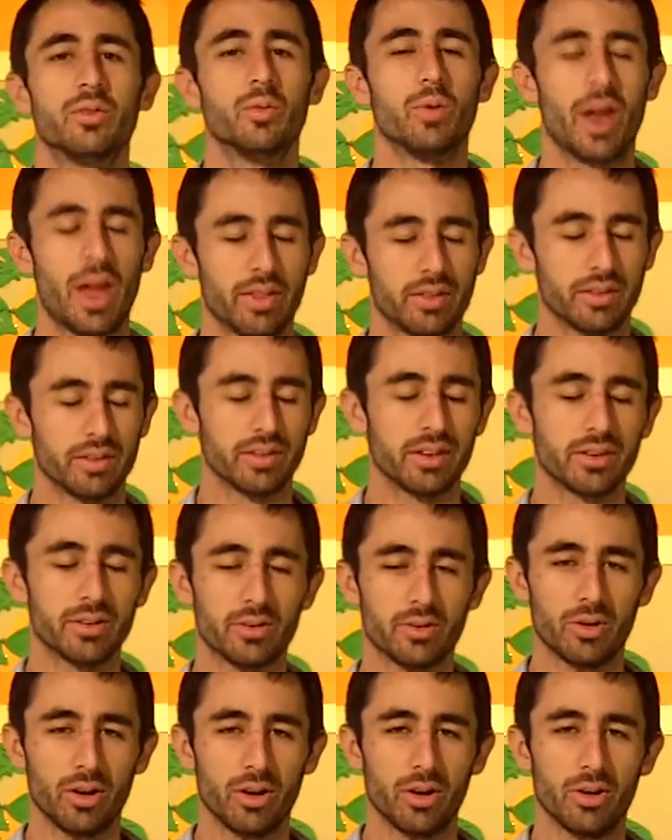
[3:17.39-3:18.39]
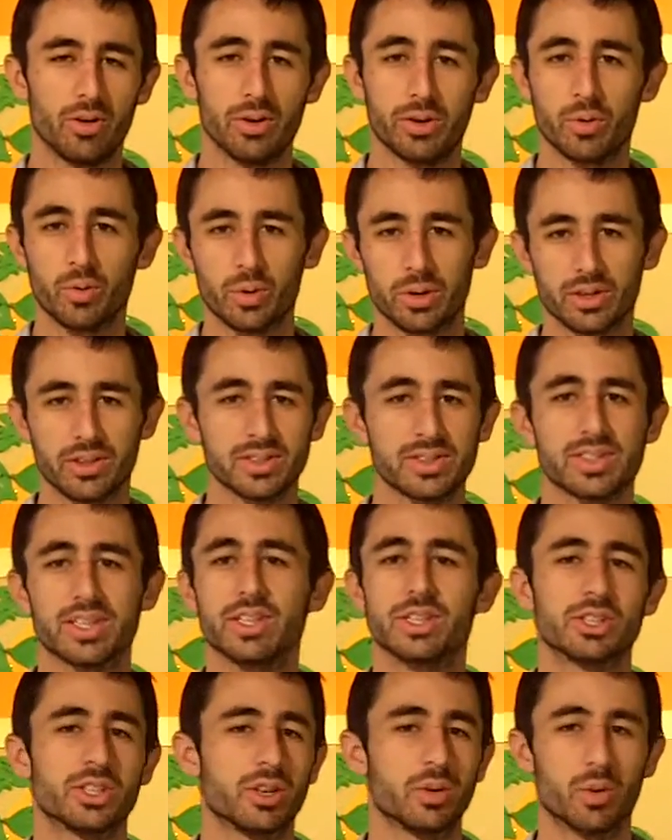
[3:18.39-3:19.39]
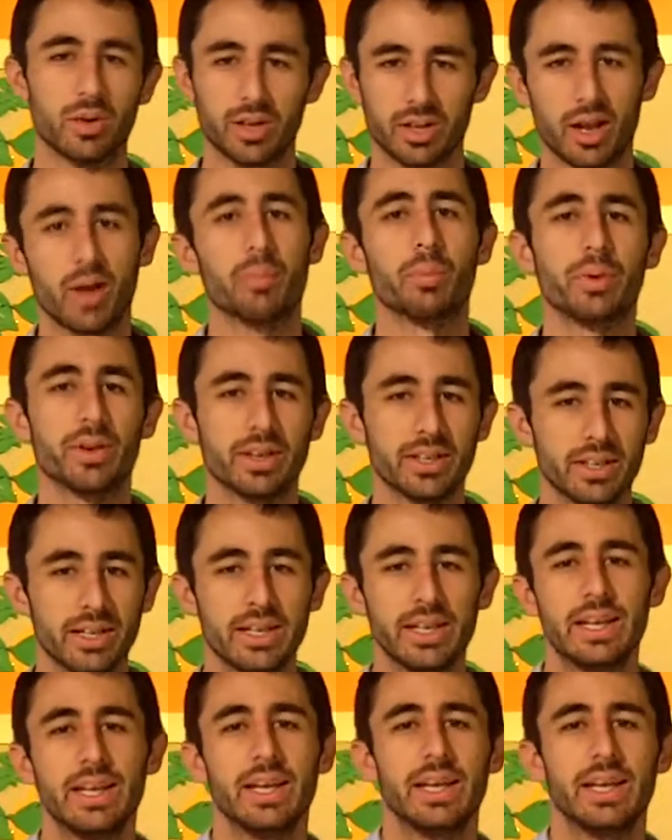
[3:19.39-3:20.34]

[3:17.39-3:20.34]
rather than grow an organization or a company.